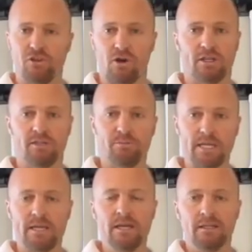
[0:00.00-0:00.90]
not going to
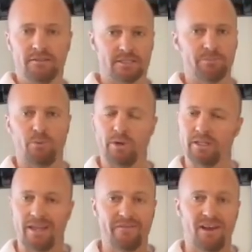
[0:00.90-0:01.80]
be
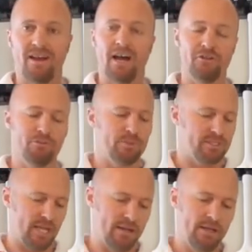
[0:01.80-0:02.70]
disappointed. I have
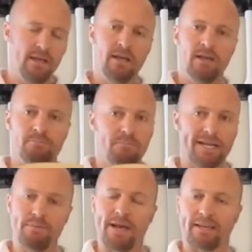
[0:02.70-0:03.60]
100%
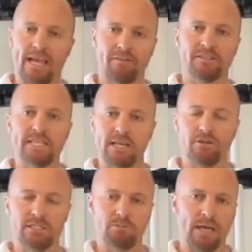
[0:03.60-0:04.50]
money back guarantee on
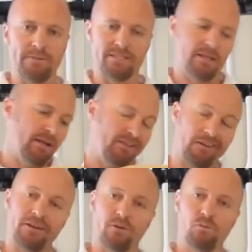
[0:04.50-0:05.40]
these babies.
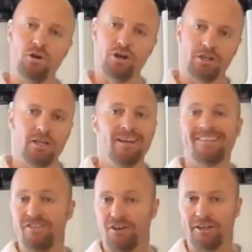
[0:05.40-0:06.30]
They're going to work,
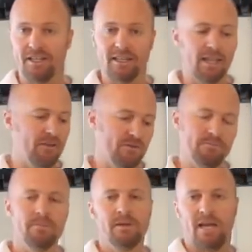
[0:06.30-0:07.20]
you're going to love
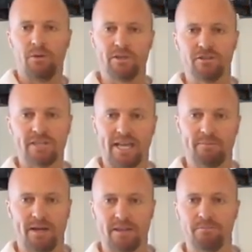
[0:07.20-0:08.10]
them, and when you take
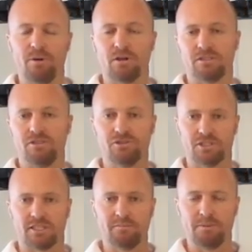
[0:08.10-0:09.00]
them out of the box, you're
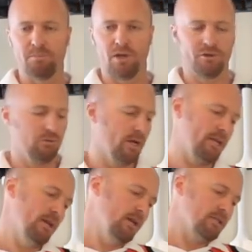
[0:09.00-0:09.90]
just going to be blown away.
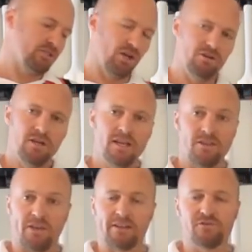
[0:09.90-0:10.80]
So
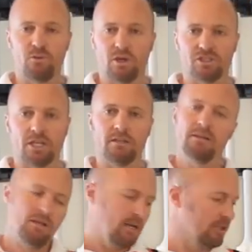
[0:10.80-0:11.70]
thanks for watching.
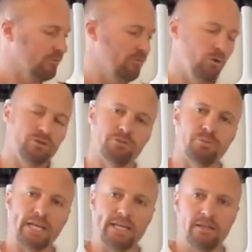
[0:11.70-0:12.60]
I look forward to
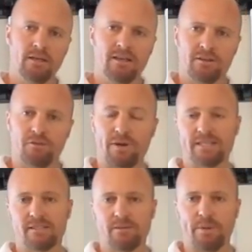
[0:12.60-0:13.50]
bringing the
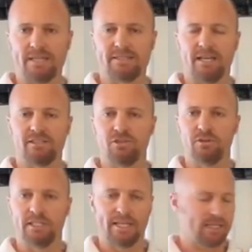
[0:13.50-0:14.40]
rest of the bats out to you
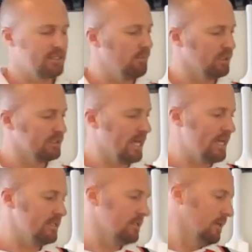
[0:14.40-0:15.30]
in the next couple of
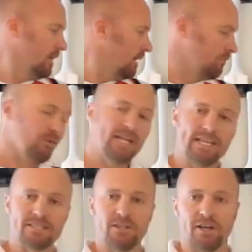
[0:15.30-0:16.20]
days. Really
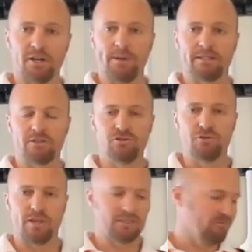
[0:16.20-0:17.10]
excited about the
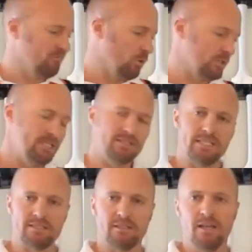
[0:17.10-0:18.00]
2014
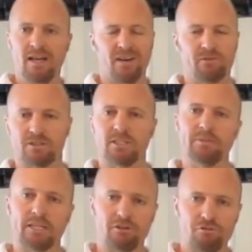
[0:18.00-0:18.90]
season. Got
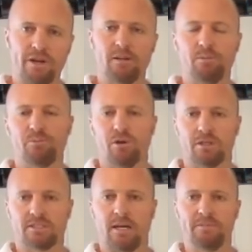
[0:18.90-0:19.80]
some incredible
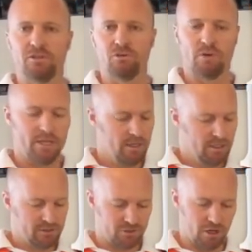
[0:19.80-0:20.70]
products coming your way.
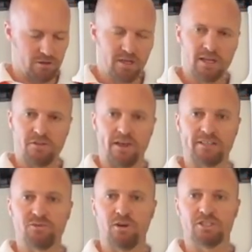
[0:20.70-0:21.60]
So
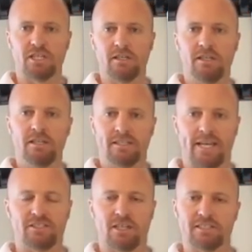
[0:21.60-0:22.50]
thanks for watching.
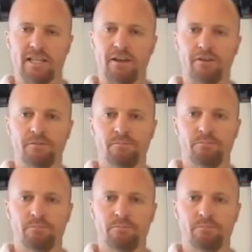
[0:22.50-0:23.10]
Catch you guys later.